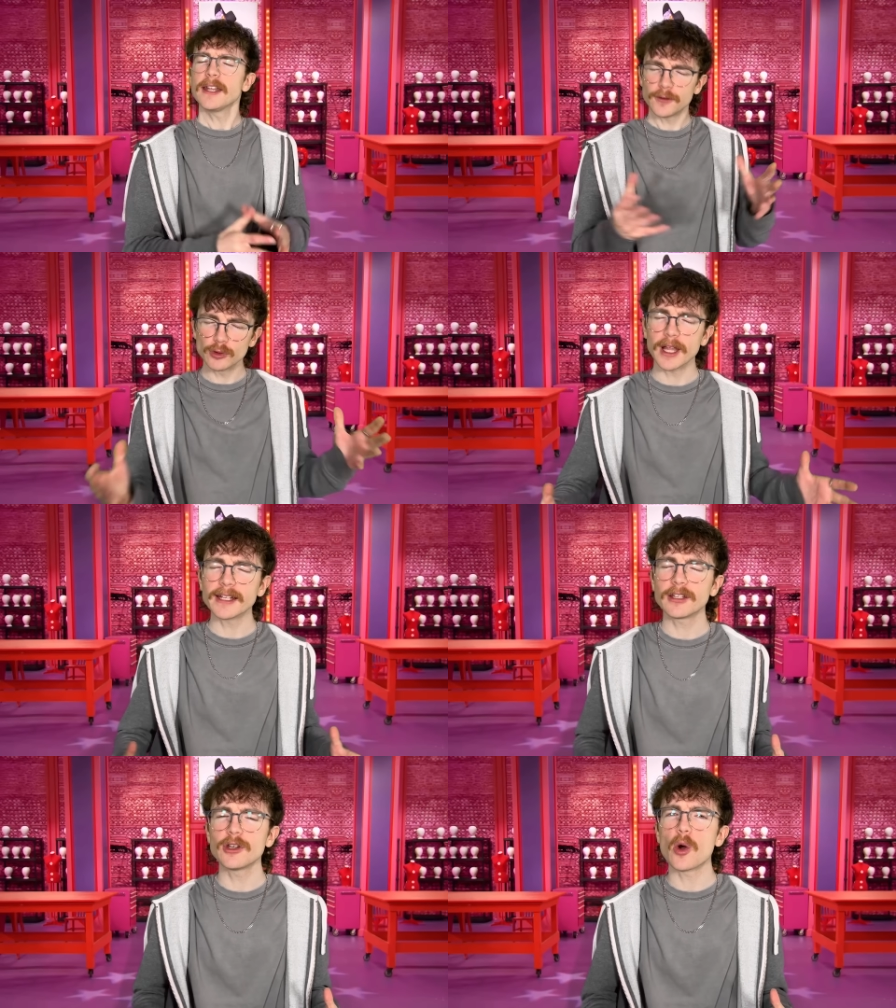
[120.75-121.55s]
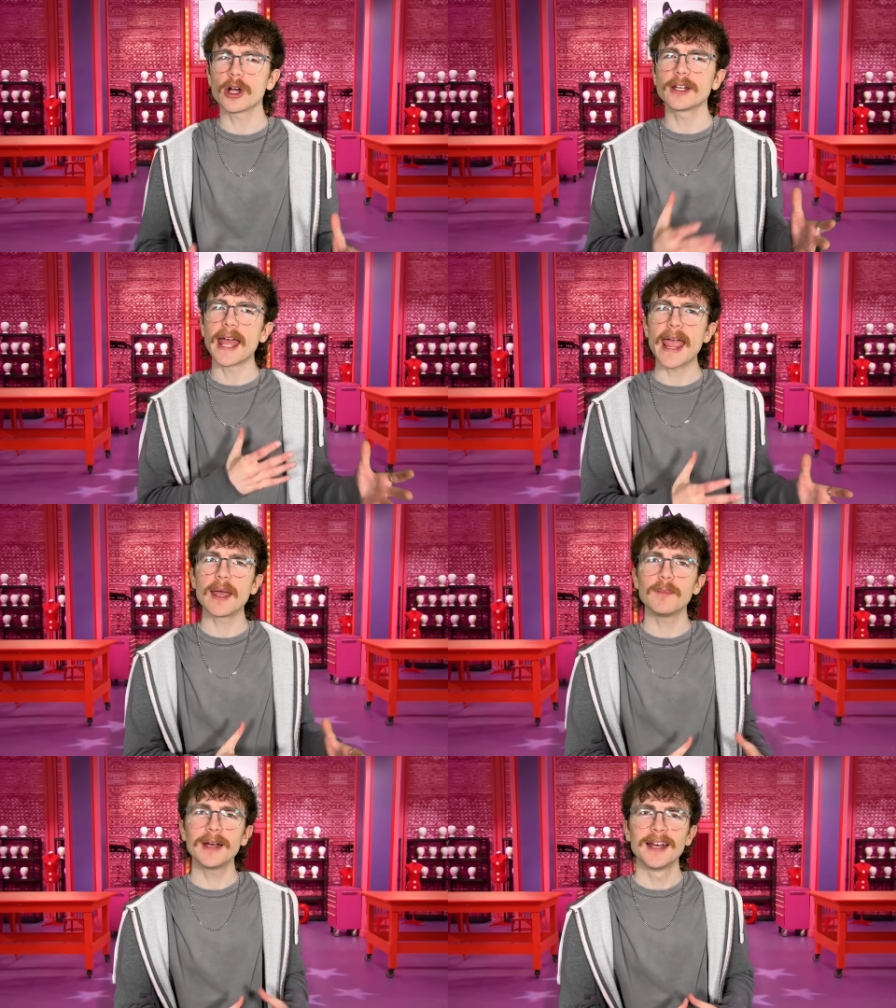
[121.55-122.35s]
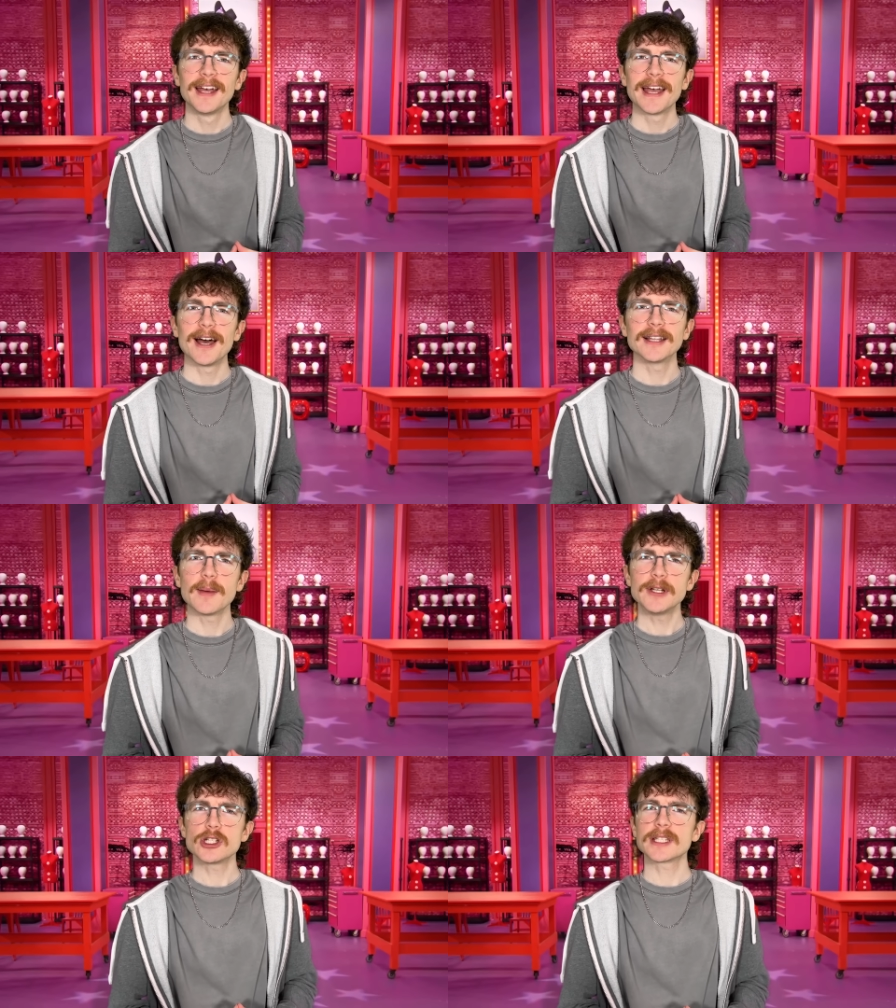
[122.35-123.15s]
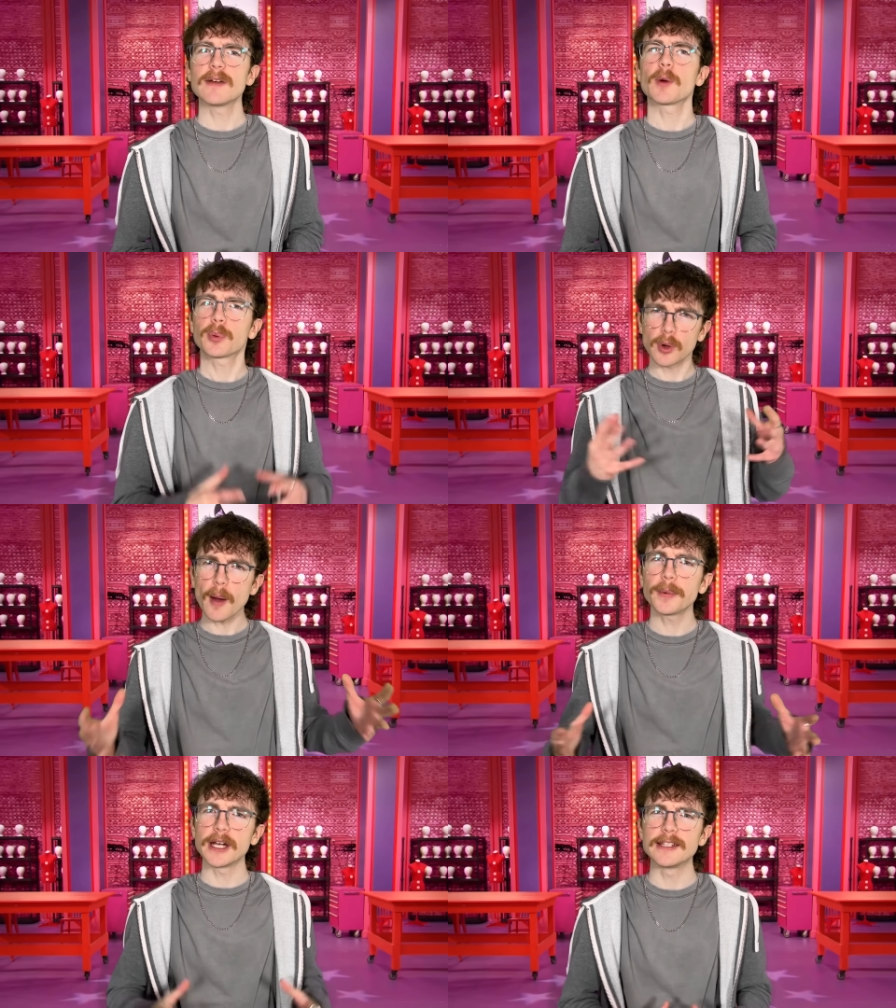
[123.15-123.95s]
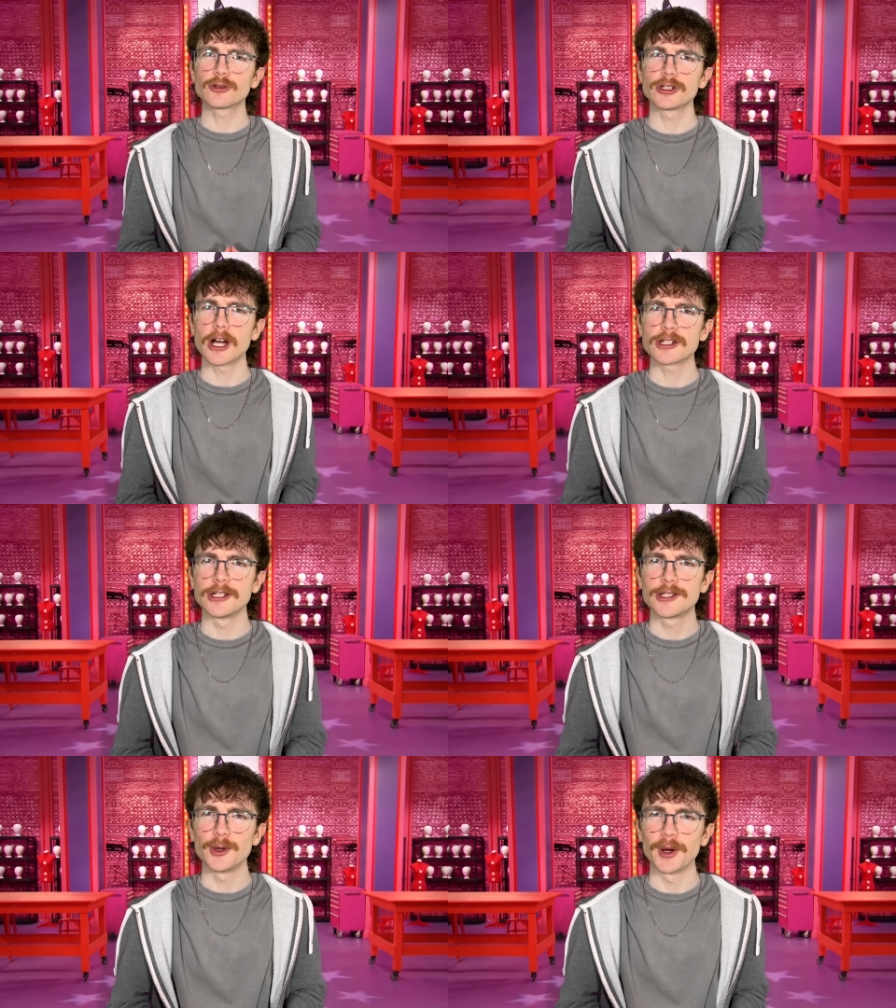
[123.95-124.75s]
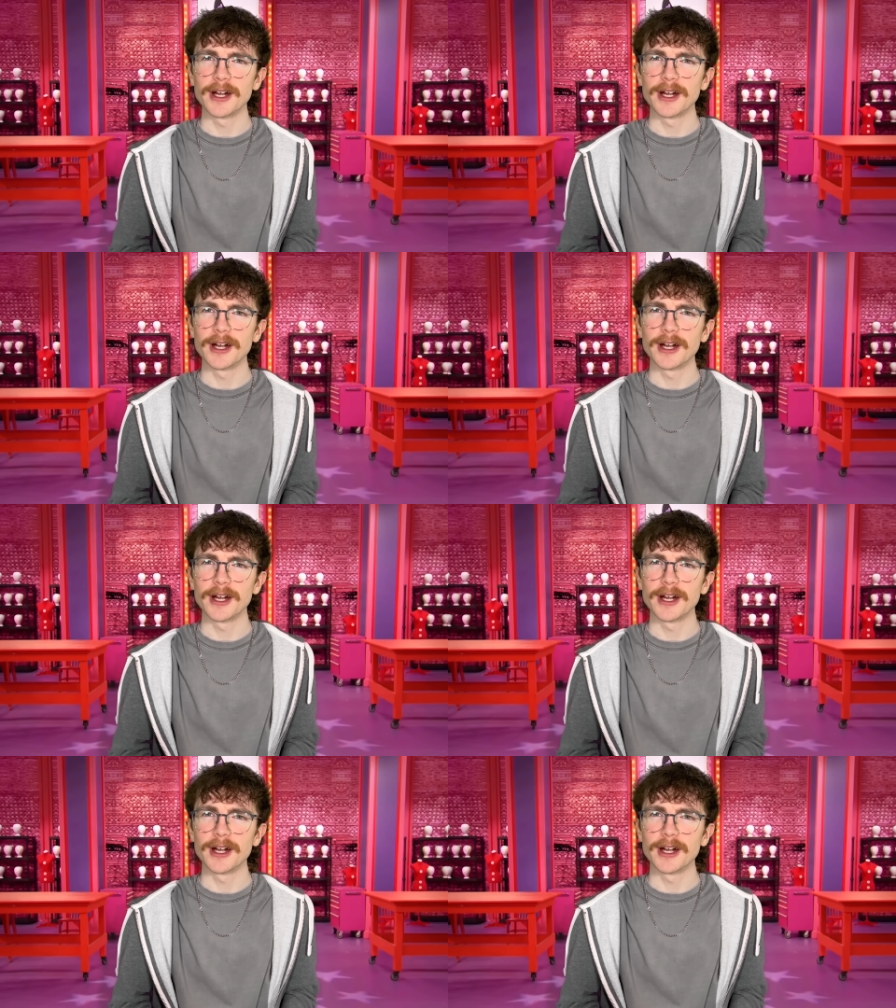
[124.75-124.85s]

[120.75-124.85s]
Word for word: And if you'd like to know her name, uh, let me just give a proper introduction to